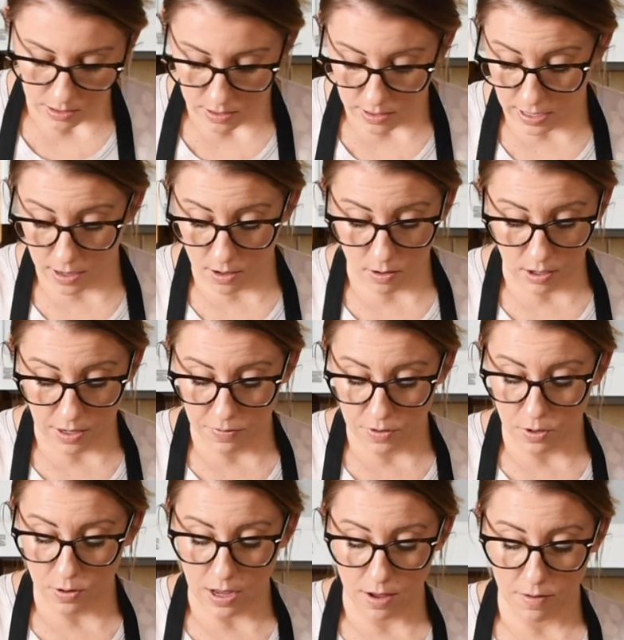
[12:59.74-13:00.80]
Now, if
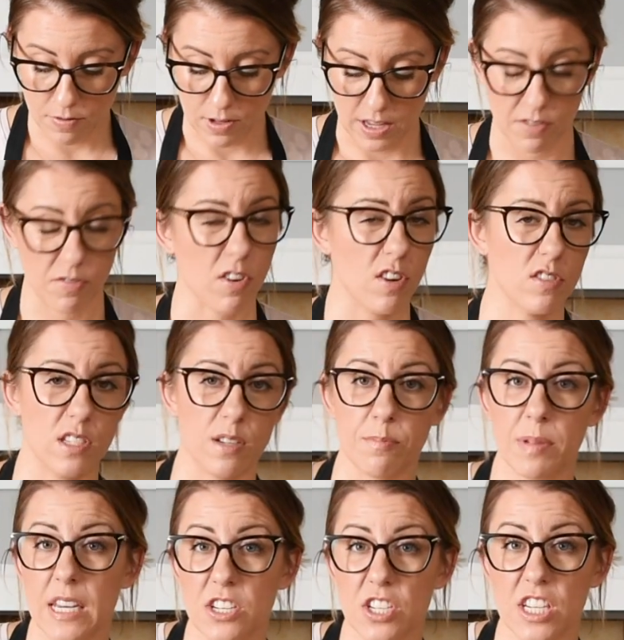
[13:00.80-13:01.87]
you have like frozen
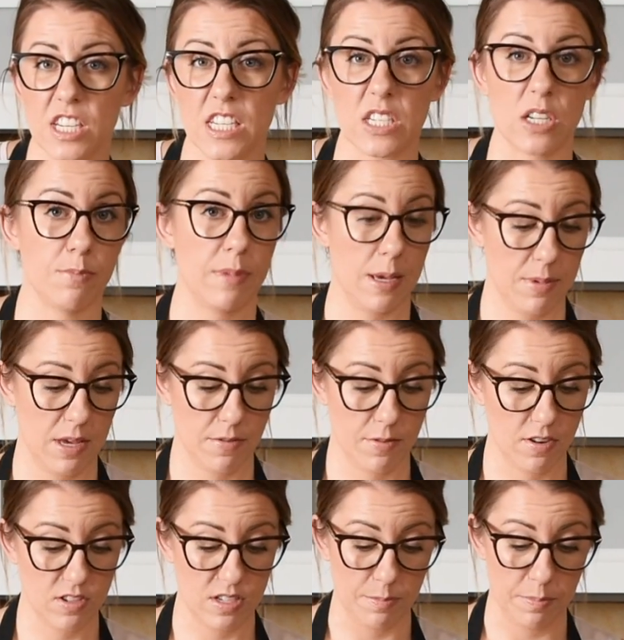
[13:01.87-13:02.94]
peaches or maybe
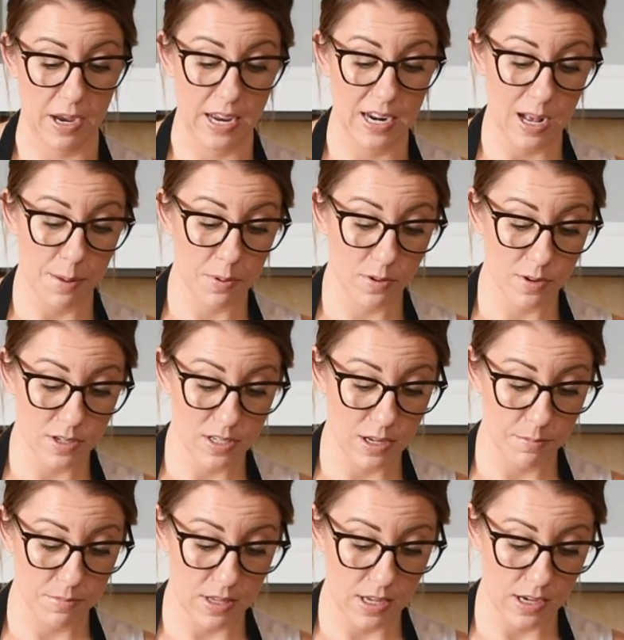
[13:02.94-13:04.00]
frozen pineapple or
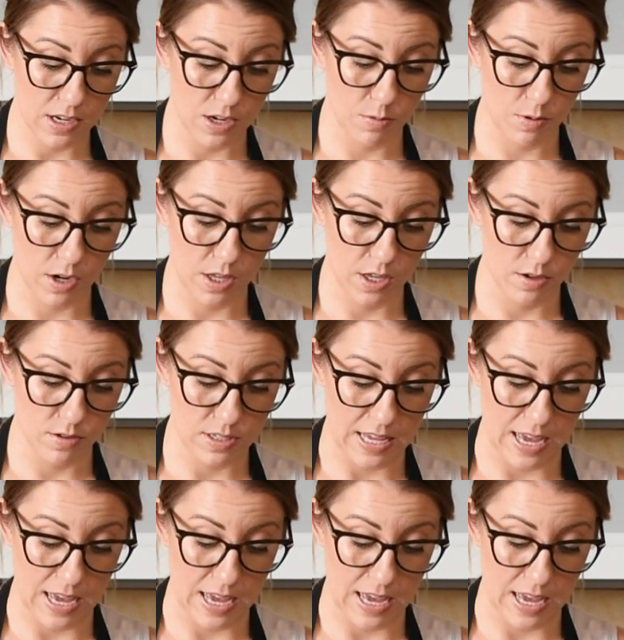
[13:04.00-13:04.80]
something and you want to use